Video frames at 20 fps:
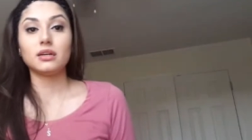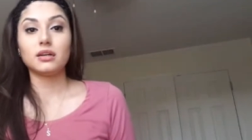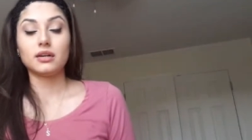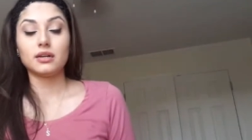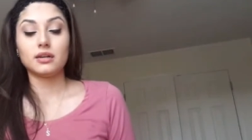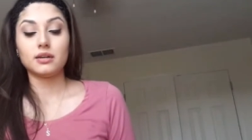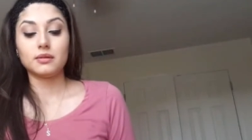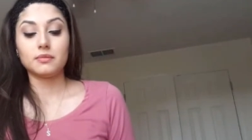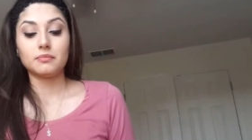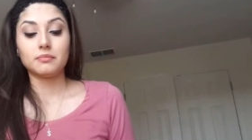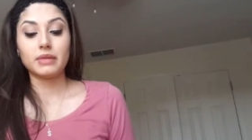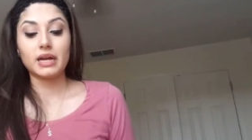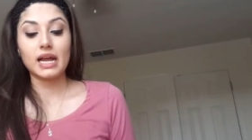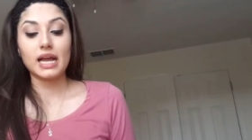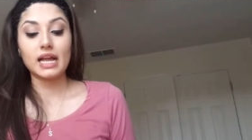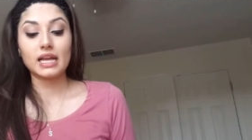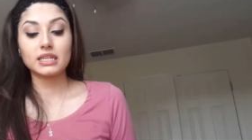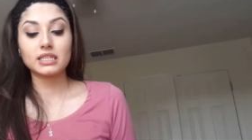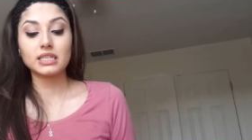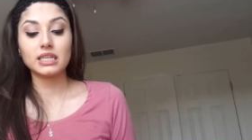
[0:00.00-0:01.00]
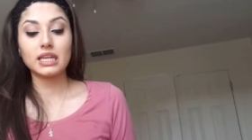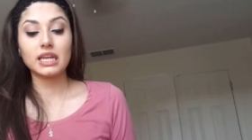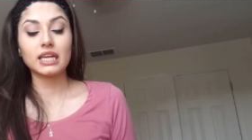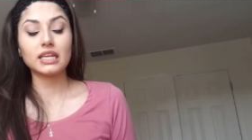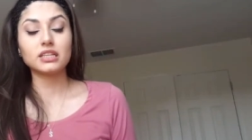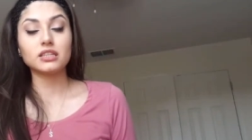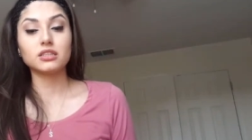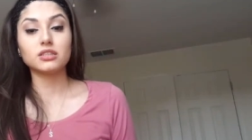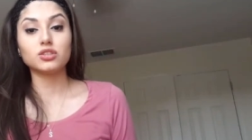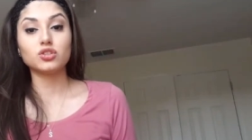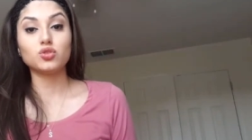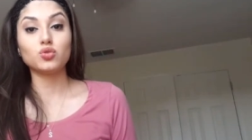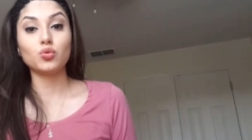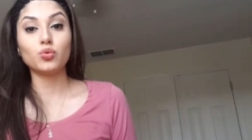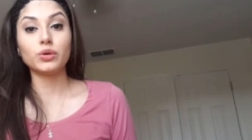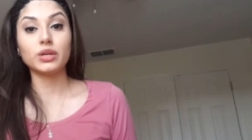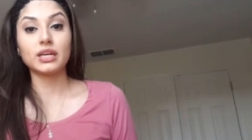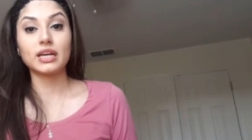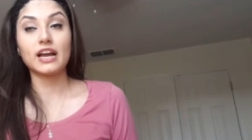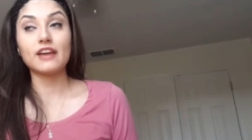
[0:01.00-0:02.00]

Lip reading: I actually like doing,